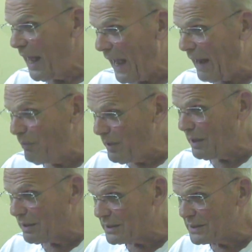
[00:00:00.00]
And we
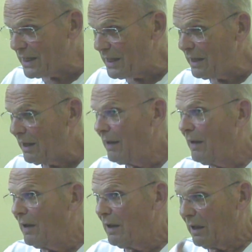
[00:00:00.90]
are saying
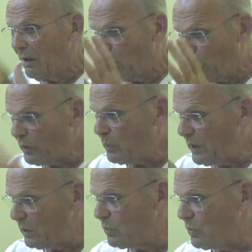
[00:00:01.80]
what
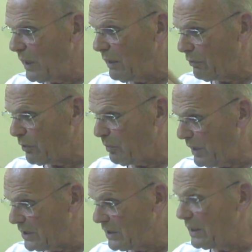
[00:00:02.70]
we do in
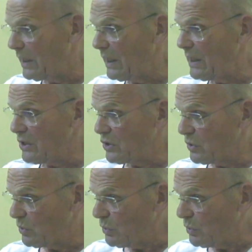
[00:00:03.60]
formation is